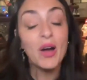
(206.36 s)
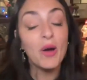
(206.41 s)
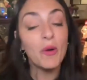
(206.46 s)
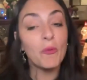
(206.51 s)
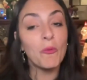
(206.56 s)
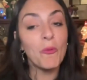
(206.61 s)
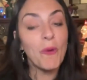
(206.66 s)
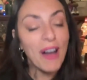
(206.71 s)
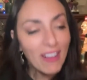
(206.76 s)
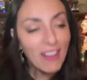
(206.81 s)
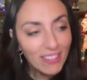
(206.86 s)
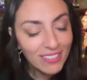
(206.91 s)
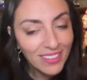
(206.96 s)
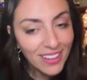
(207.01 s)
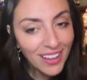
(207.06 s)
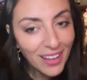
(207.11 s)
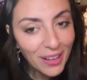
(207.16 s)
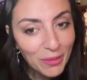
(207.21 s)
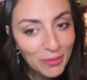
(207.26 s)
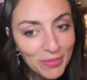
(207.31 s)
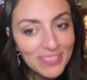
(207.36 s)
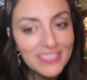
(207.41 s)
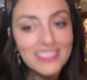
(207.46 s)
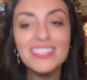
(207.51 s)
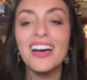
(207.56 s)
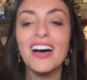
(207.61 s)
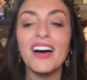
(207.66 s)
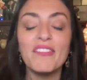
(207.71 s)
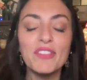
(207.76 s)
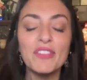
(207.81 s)
Welcome
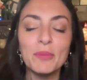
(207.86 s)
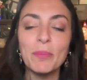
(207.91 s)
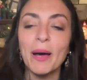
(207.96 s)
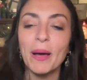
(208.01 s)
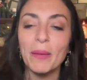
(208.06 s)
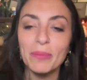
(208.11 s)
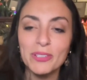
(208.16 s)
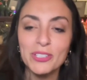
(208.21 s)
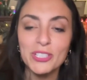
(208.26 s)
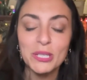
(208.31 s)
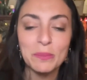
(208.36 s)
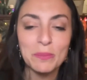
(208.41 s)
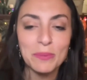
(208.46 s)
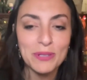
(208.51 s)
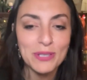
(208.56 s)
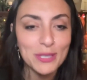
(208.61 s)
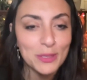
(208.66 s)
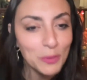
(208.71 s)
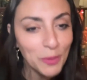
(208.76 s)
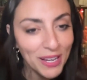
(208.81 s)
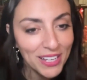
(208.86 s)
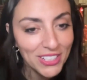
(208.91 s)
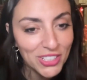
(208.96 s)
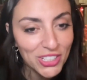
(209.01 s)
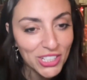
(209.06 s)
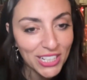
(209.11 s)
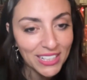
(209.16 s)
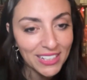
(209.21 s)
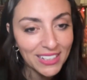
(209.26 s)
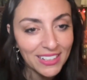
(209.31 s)
to Of the Publishing
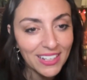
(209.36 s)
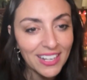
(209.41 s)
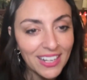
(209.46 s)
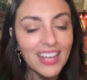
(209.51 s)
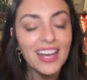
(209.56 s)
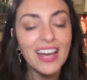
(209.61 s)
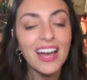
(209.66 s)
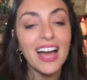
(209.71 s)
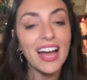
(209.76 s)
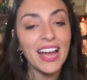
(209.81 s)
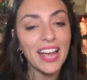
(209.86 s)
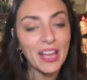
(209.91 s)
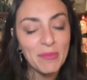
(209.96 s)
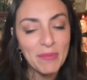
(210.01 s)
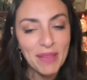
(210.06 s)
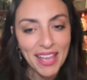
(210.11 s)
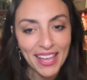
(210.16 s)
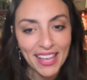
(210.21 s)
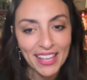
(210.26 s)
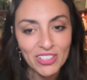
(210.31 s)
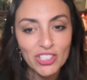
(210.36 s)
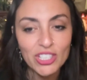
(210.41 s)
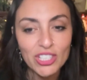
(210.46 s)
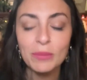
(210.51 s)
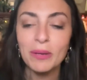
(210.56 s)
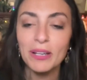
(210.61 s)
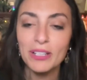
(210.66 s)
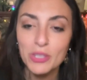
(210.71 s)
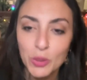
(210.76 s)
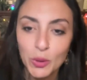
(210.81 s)
Persuasion. I am Angela
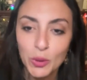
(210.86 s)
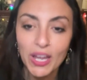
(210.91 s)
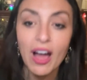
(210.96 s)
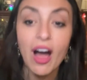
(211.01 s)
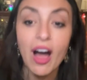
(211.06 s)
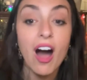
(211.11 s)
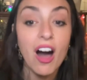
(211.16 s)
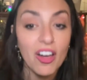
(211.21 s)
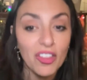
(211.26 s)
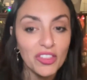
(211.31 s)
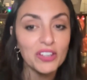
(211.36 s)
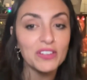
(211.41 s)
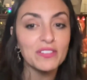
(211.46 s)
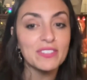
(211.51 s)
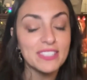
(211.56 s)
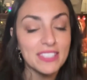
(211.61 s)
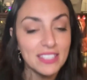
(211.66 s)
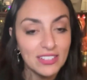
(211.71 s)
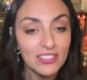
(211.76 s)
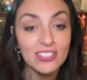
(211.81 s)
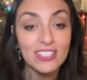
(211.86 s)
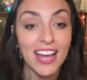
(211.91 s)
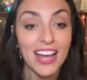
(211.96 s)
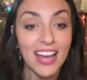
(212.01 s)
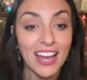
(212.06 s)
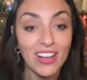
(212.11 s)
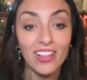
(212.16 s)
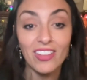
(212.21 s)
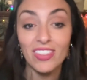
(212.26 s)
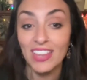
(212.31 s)
Montoya, author of Sinner's
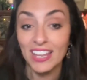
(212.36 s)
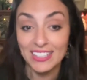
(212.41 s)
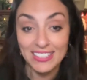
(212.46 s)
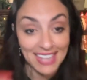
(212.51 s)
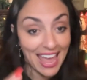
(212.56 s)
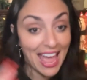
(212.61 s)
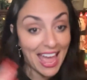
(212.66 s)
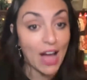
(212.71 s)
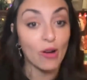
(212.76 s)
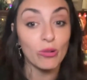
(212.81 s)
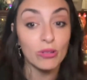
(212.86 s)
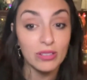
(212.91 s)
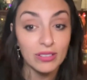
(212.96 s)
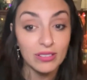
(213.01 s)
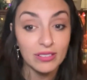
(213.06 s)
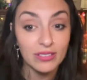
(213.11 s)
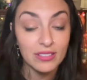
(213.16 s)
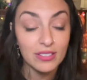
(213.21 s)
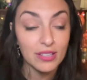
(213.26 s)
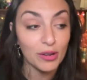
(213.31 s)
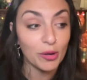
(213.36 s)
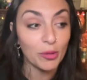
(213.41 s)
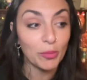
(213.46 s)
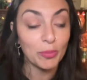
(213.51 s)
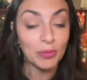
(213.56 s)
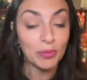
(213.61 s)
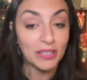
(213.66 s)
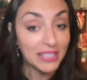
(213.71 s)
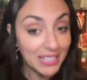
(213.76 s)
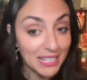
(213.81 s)
Isle that's out. So
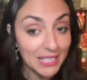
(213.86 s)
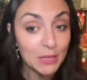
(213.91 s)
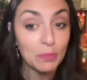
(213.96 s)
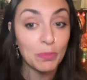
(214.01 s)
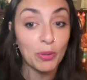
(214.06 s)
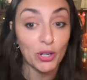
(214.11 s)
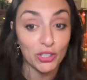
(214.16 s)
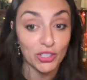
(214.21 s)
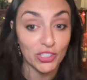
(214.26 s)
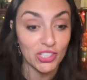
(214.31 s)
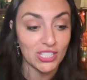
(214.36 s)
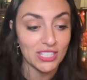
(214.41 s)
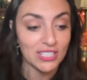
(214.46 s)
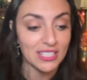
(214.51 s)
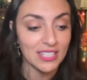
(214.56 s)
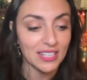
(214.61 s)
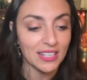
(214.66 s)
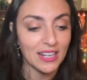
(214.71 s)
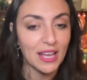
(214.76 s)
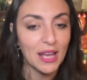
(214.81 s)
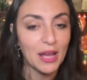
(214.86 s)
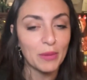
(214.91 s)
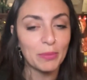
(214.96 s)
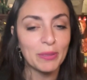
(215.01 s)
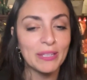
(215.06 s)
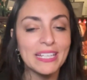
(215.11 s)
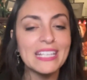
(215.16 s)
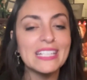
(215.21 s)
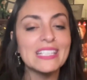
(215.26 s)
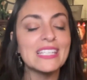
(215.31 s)
please purchase it.
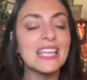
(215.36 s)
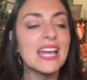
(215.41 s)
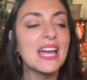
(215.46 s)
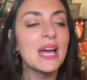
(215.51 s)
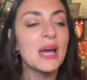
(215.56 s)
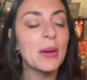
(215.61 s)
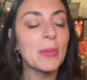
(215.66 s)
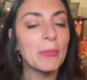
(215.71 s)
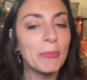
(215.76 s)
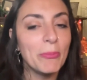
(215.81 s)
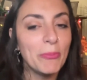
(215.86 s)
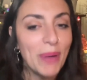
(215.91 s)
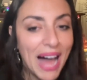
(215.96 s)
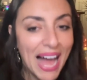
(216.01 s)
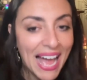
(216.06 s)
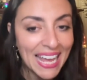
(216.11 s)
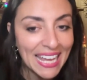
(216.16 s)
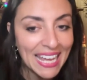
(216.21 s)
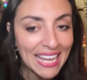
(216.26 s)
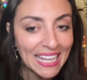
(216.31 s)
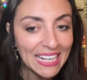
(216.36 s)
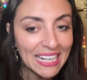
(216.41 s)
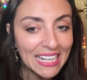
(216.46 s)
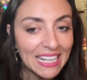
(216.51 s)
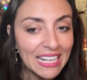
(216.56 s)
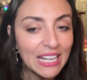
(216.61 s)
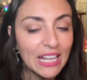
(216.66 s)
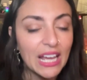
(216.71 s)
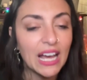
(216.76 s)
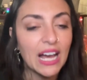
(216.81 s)
Please buy it.
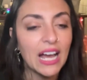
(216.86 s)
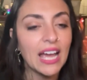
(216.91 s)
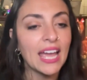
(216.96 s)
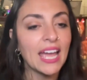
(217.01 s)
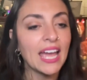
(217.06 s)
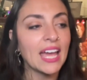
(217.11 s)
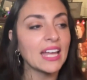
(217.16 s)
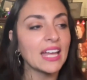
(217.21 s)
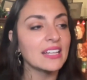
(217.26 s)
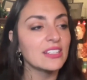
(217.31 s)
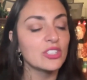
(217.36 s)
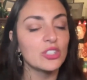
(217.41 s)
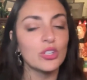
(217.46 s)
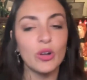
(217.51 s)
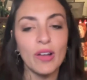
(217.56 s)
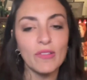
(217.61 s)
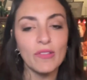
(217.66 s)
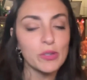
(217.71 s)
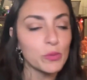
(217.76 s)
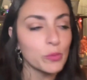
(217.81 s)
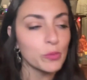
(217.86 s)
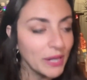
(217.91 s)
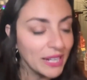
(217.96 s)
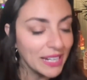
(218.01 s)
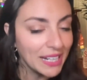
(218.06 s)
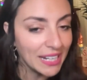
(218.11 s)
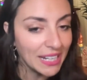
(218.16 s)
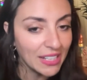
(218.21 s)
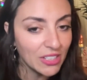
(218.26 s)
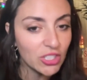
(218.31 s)
And you don't have to
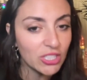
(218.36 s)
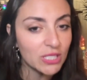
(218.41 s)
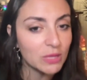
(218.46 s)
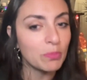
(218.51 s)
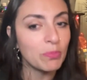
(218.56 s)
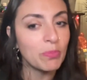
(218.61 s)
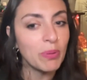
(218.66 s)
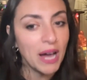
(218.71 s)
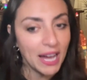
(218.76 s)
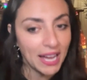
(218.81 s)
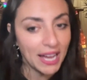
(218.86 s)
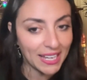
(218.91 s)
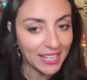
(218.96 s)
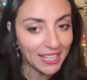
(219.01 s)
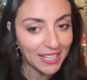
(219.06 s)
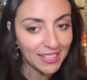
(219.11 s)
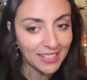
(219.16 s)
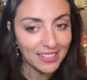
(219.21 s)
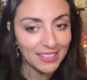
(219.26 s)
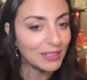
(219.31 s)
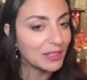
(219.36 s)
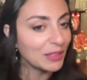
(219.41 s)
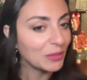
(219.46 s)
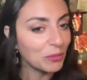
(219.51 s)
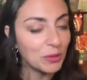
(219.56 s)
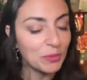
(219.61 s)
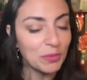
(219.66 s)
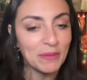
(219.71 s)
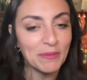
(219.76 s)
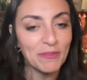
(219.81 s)
read it. Just buy it. That would be